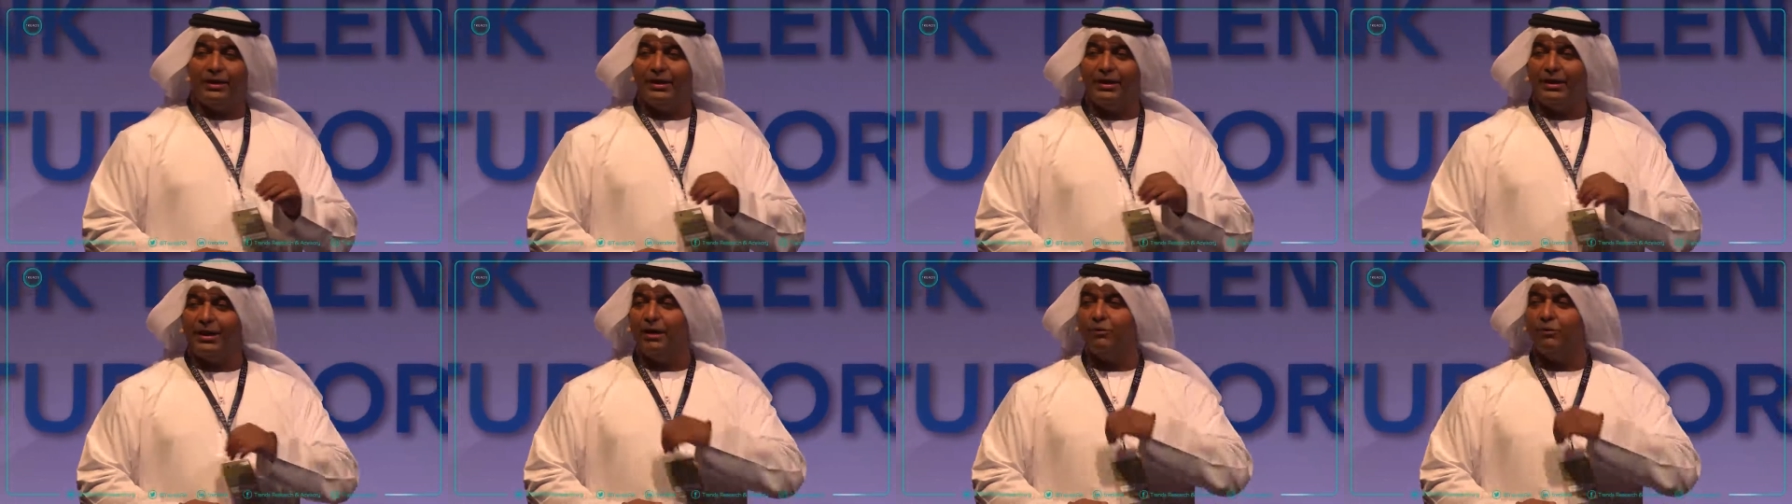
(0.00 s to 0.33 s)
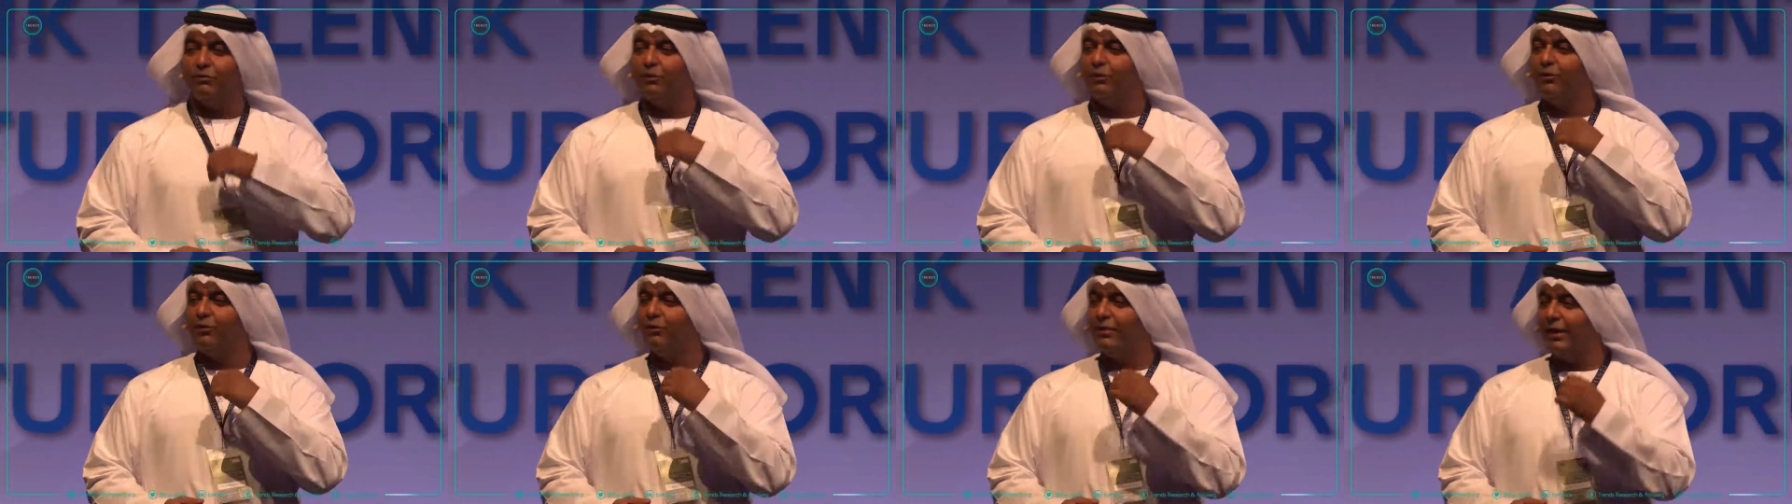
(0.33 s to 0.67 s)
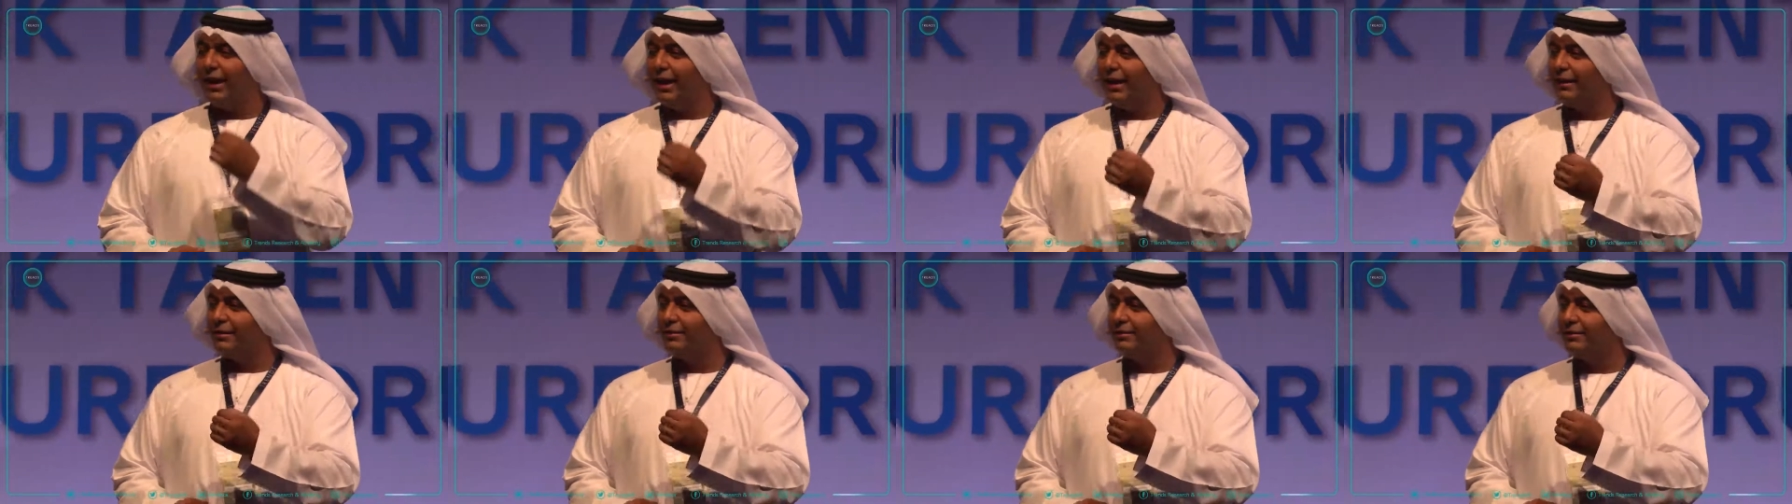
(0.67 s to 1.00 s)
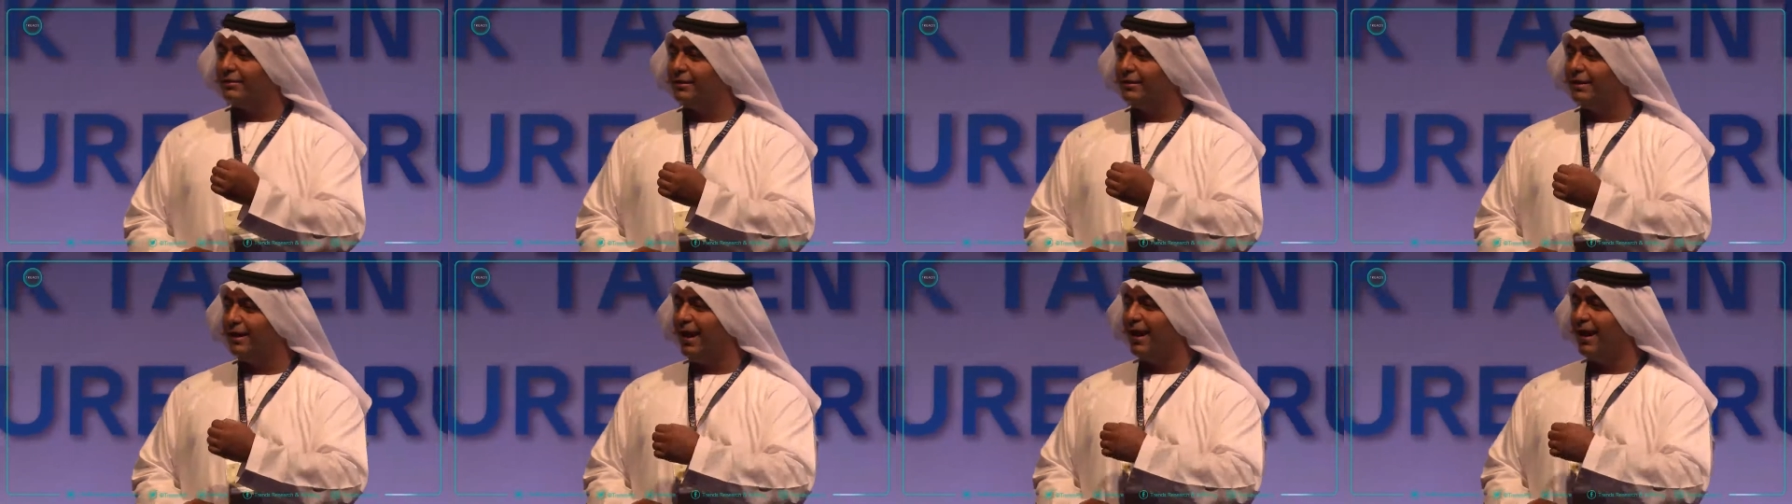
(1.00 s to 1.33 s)
can reflect
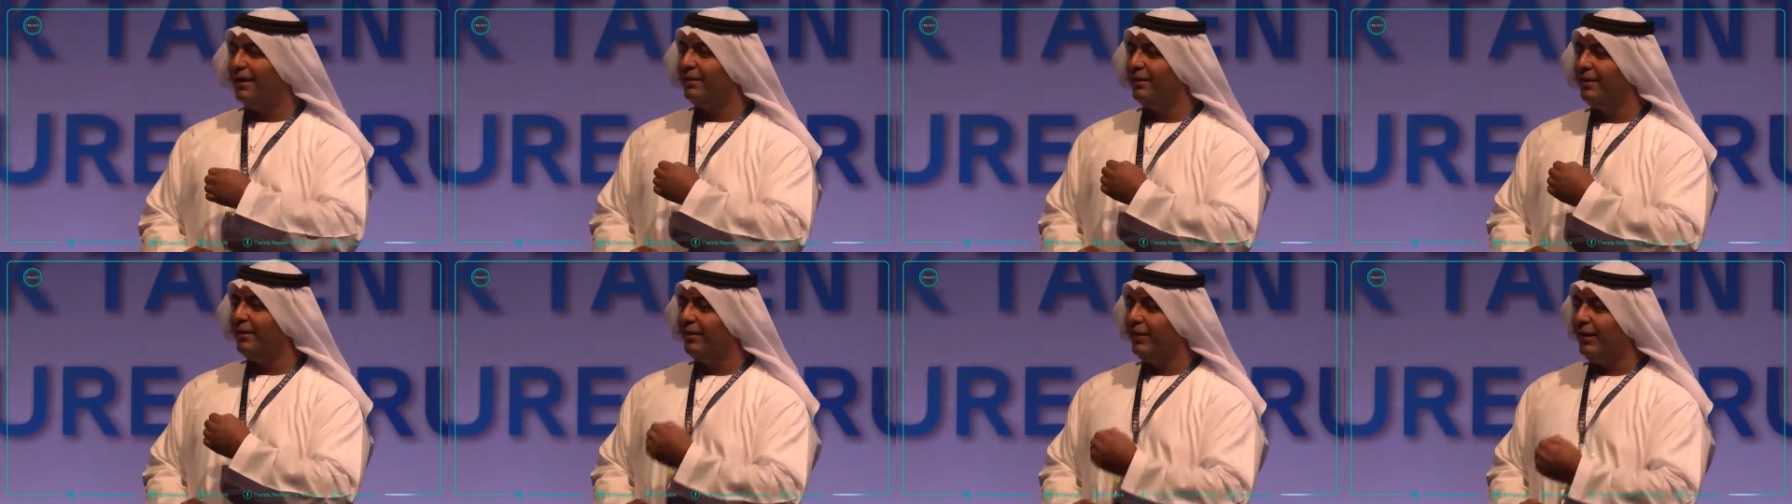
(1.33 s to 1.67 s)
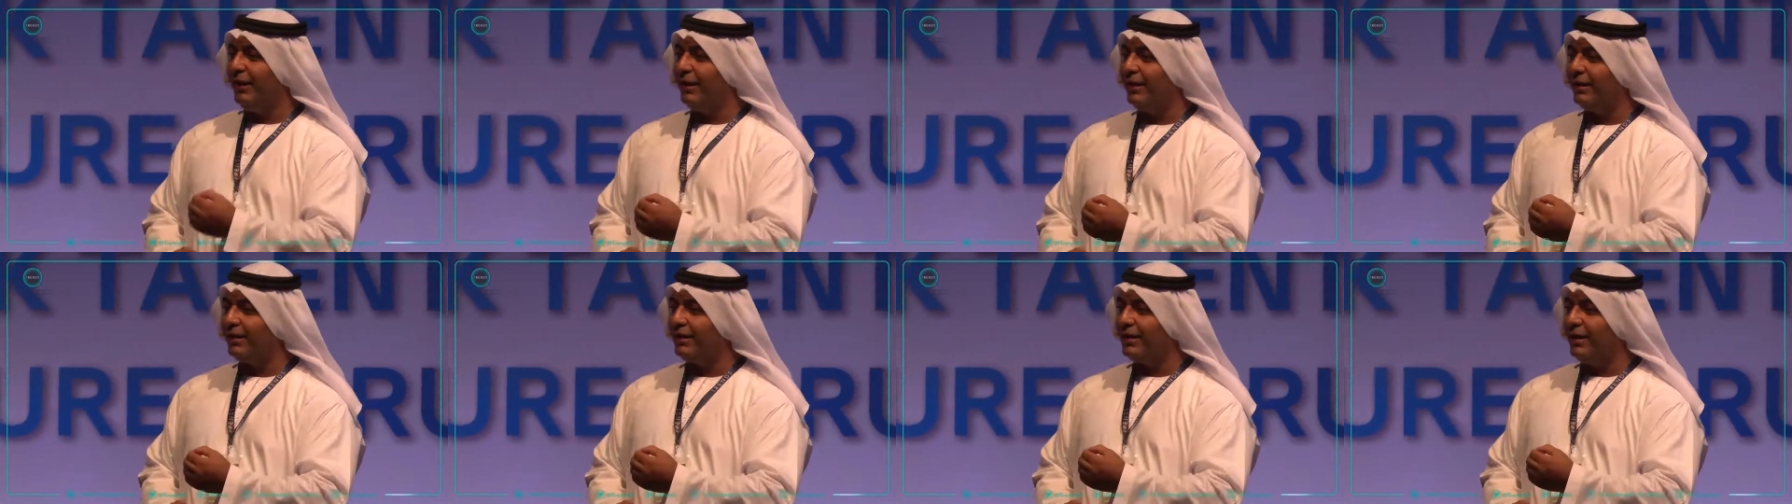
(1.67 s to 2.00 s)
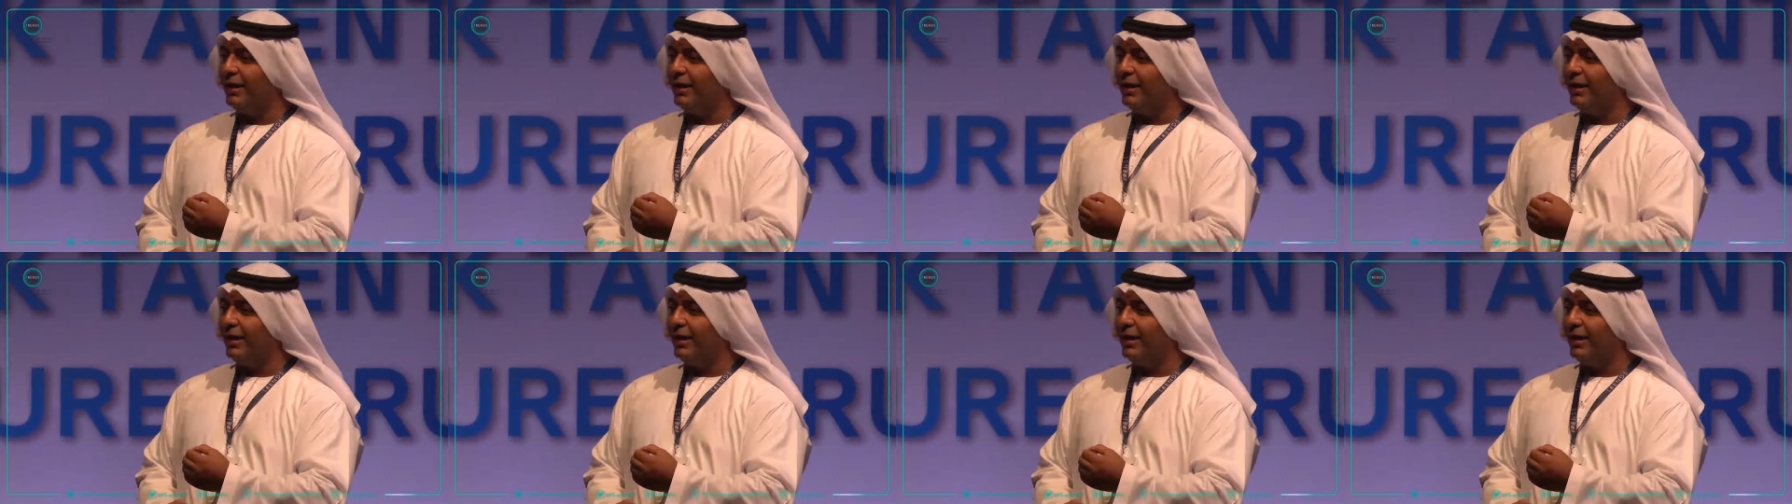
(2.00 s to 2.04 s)
and think